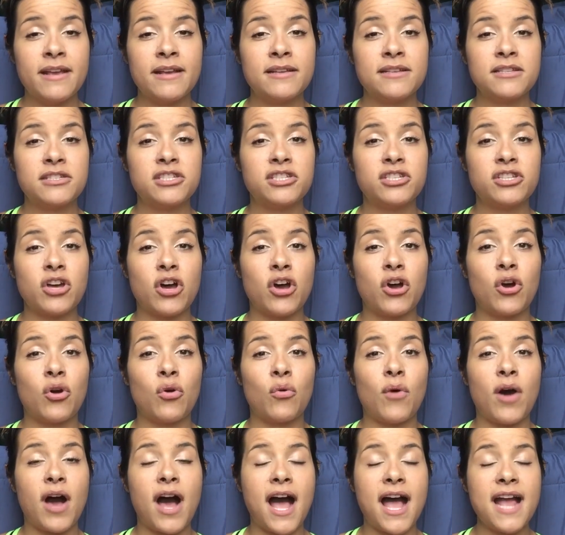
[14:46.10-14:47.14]

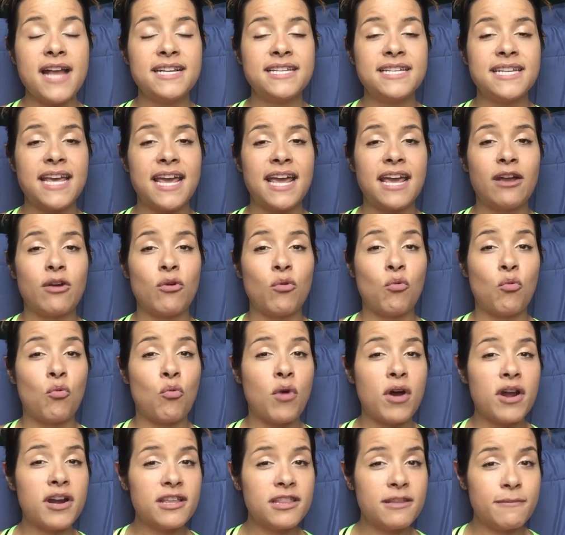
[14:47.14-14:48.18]
So I take
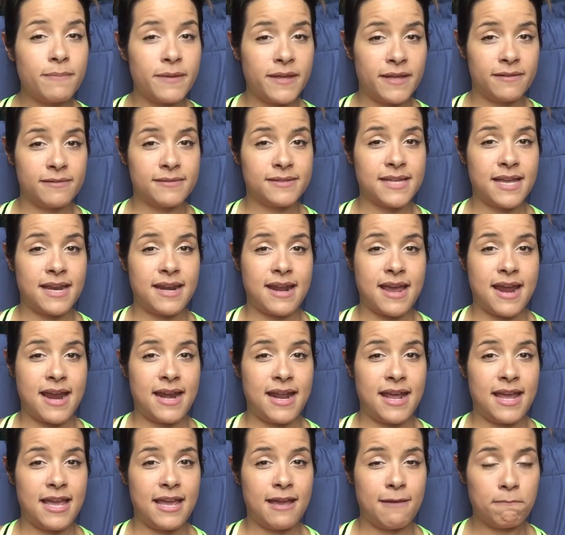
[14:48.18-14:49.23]
one of the pills at 9
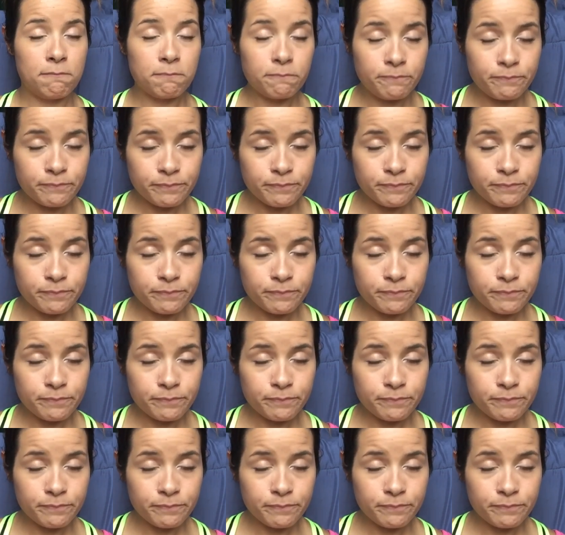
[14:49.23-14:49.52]
a.m.